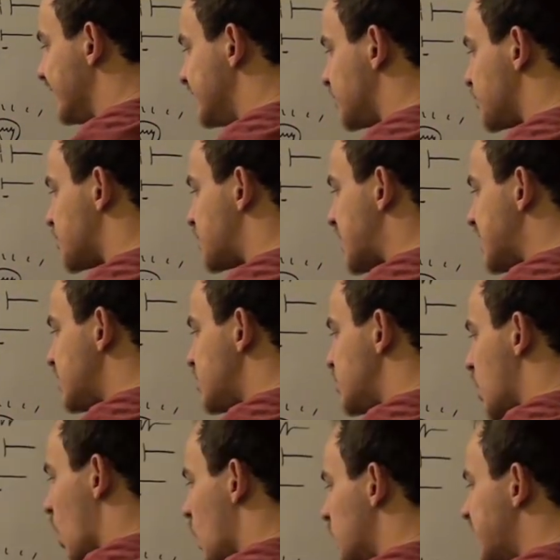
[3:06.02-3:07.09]
enters this
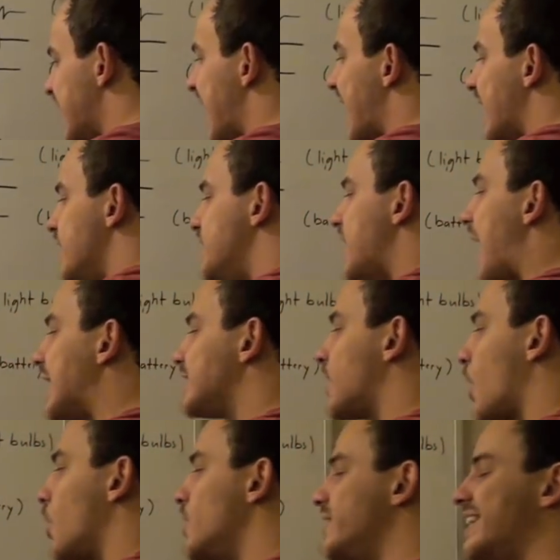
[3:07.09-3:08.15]
node, and that
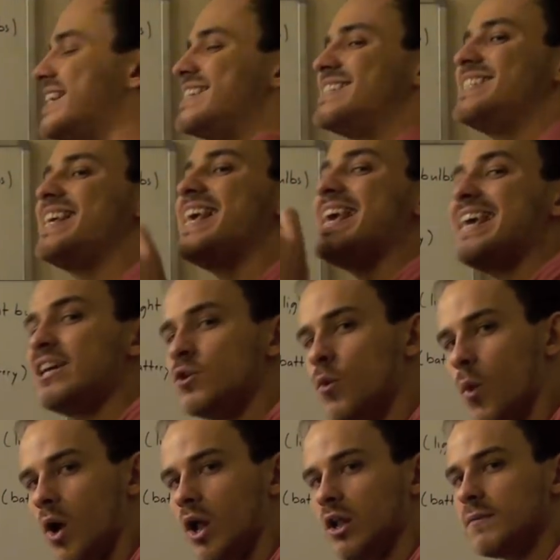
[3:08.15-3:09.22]
current is
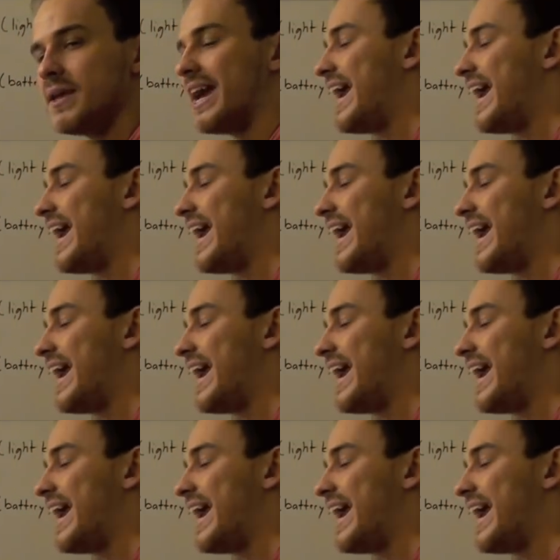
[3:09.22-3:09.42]
equal